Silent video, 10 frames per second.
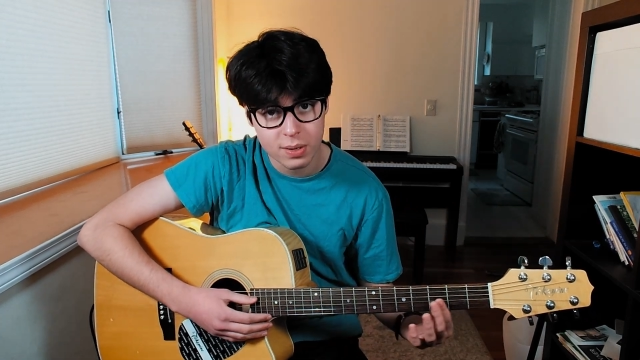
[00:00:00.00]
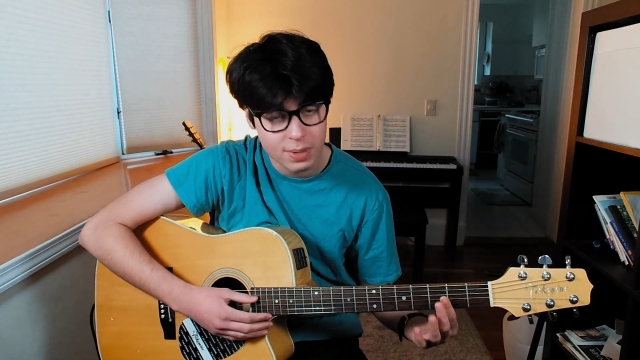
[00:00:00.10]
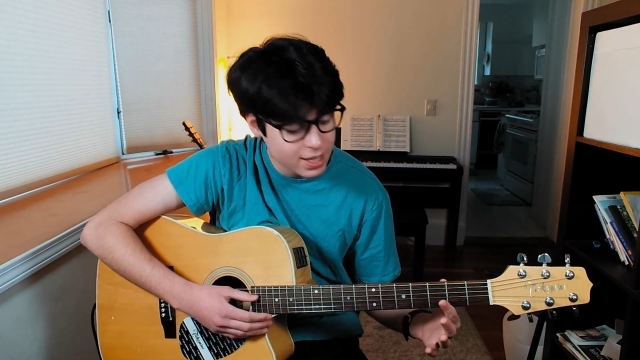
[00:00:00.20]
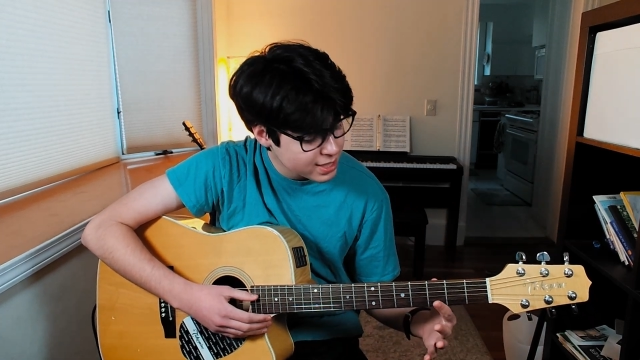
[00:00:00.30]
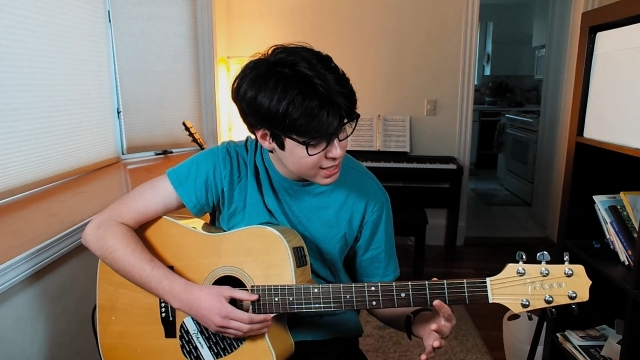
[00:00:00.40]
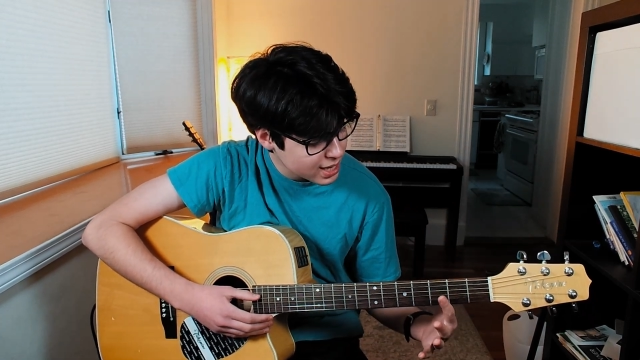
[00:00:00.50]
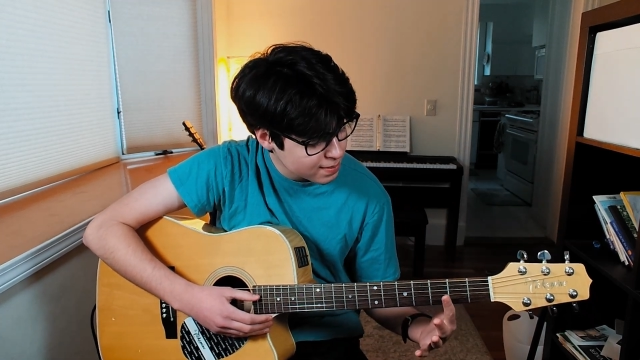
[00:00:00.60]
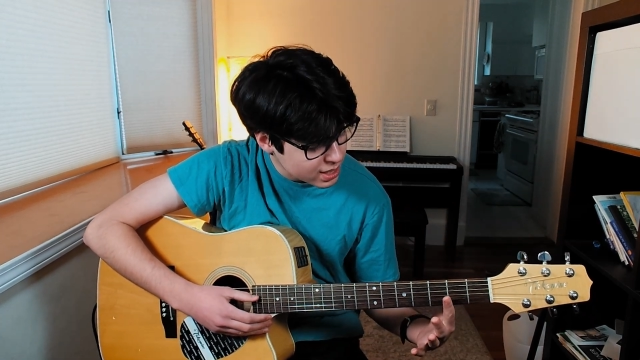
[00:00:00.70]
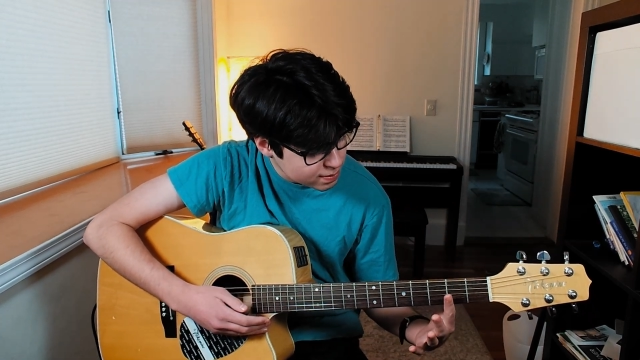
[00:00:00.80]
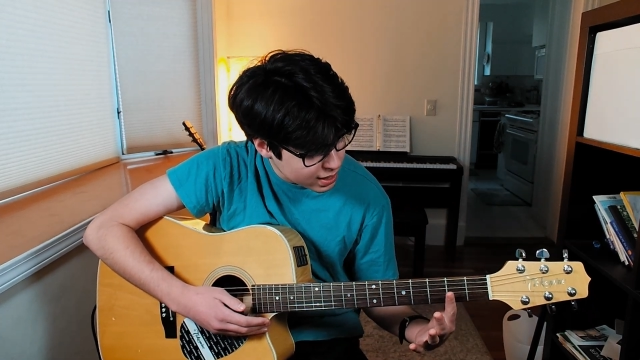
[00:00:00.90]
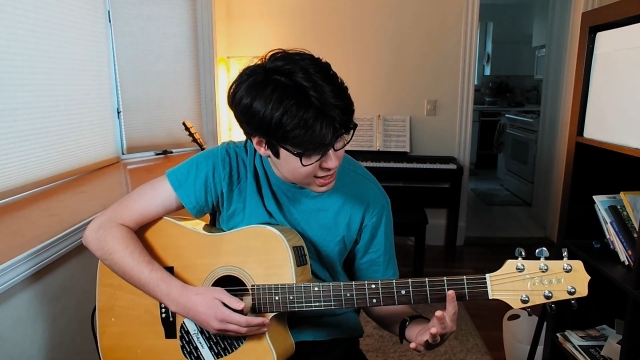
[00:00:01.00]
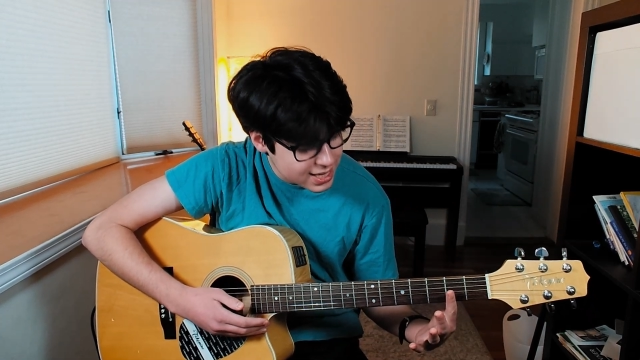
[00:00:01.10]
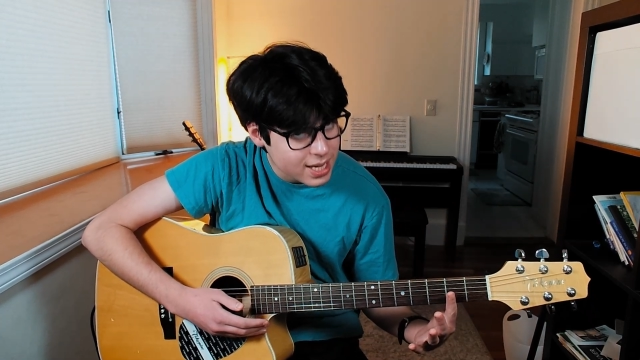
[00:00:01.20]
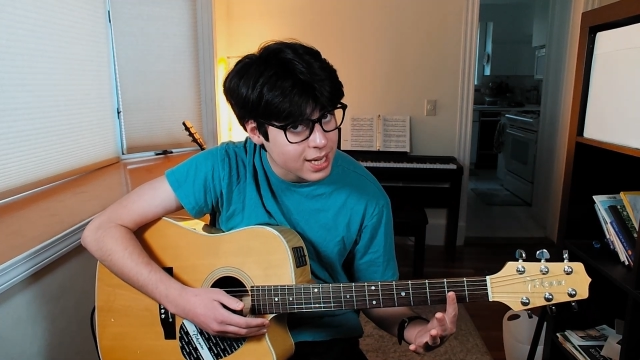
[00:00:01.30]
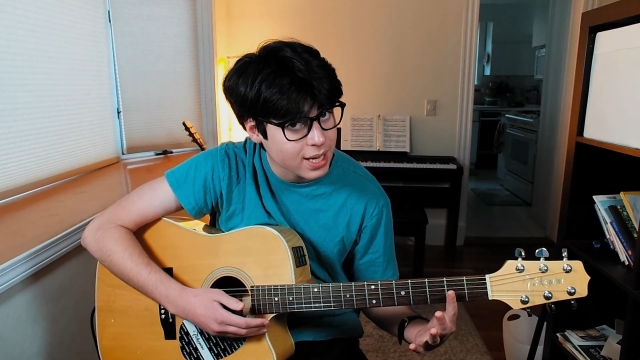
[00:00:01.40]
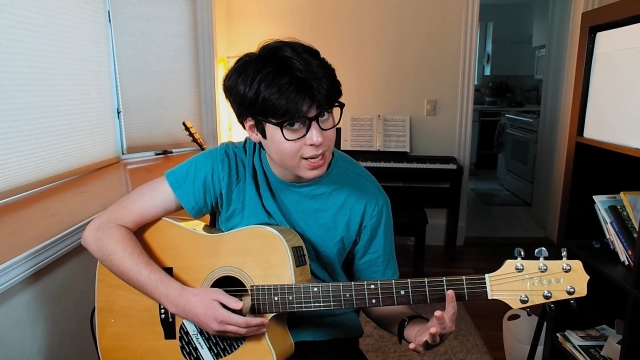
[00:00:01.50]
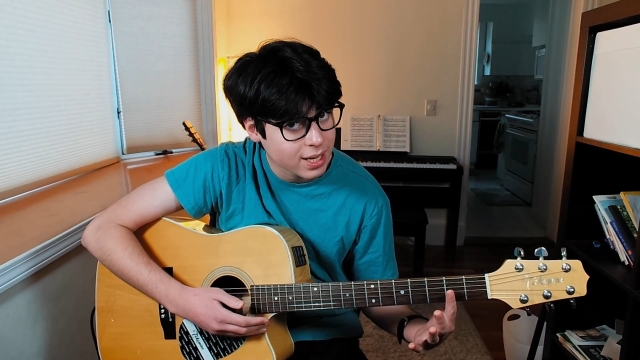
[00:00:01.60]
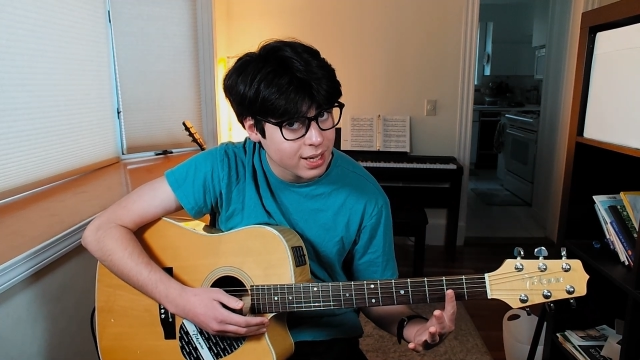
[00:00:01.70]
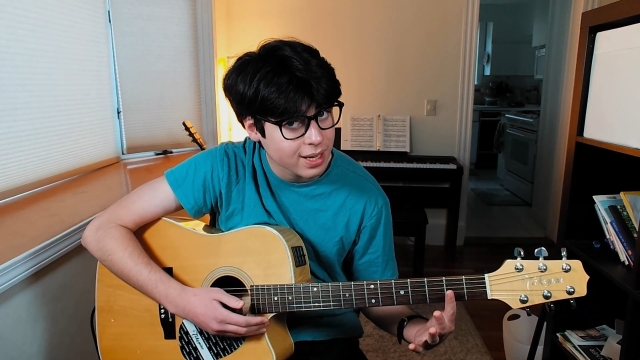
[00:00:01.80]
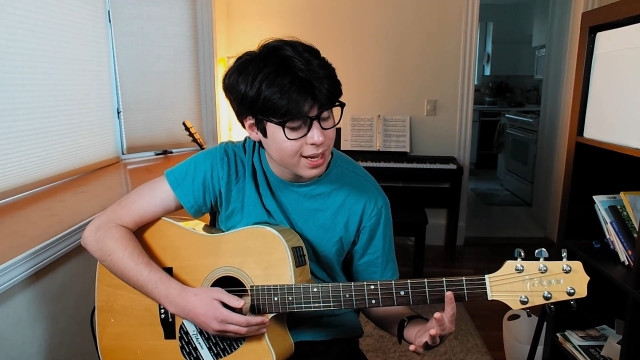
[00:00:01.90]
be the same as my D
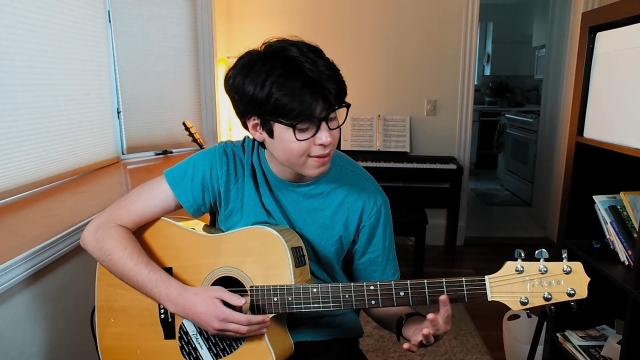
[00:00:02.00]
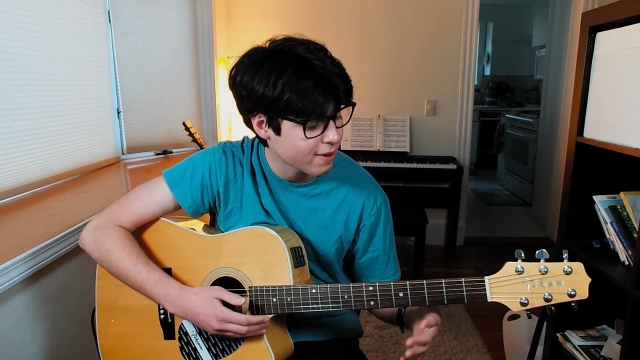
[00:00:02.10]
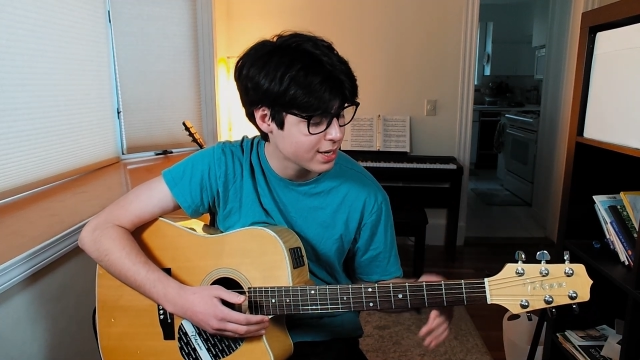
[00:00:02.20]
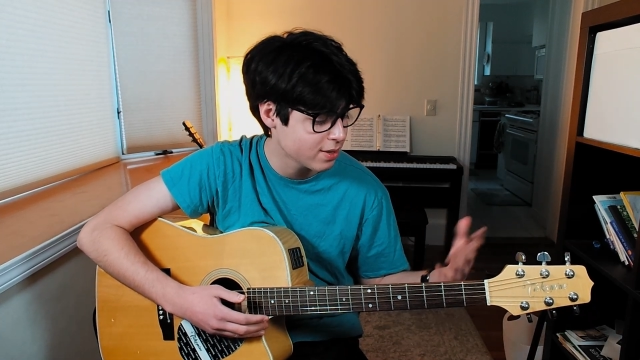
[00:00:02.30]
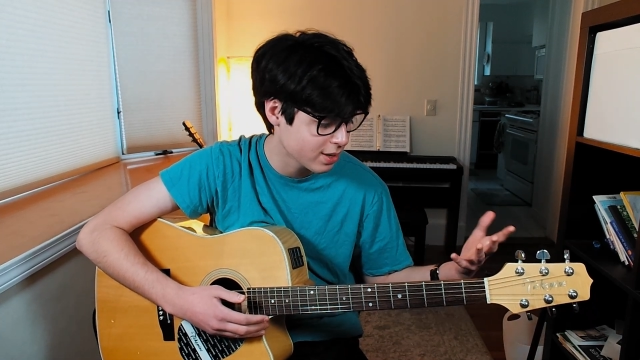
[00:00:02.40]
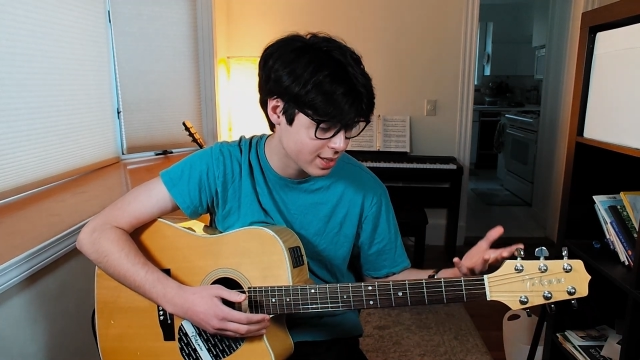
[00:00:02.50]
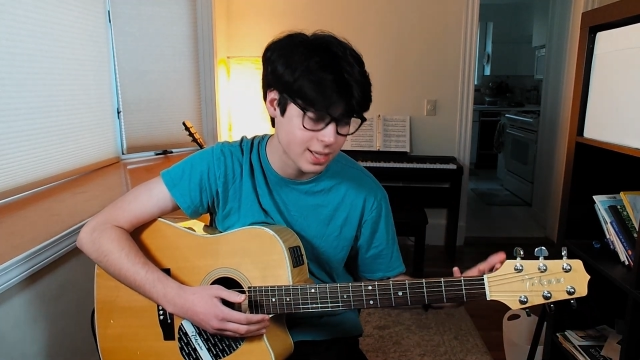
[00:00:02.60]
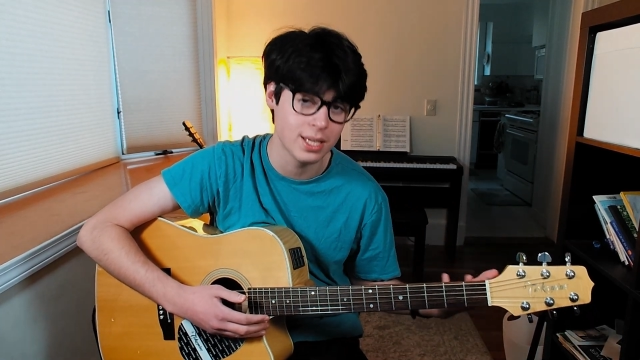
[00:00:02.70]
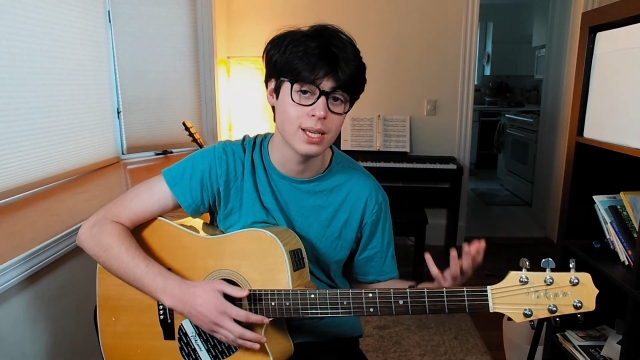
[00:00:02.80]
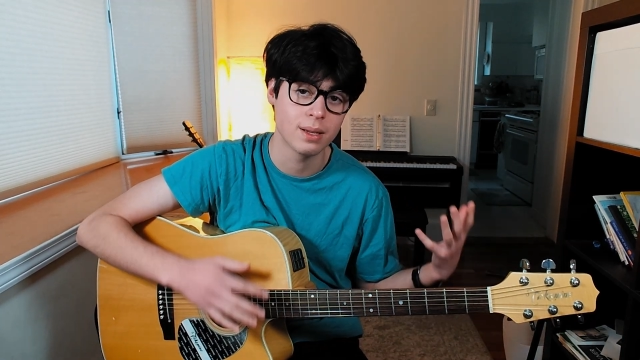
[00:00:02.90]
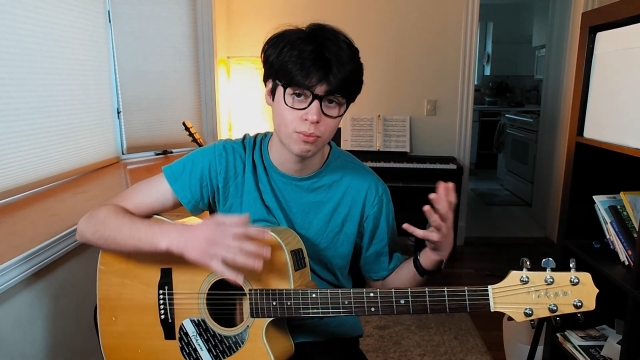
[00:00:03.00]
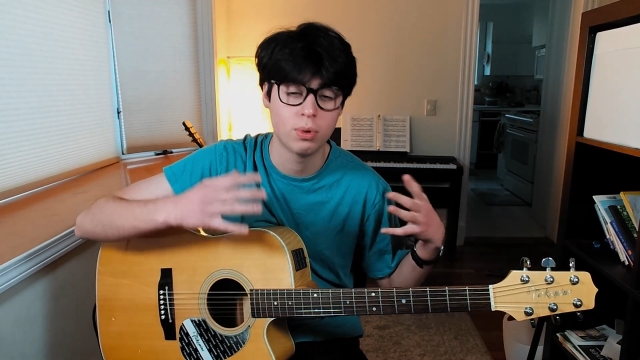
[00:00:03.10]
if I tune it to D.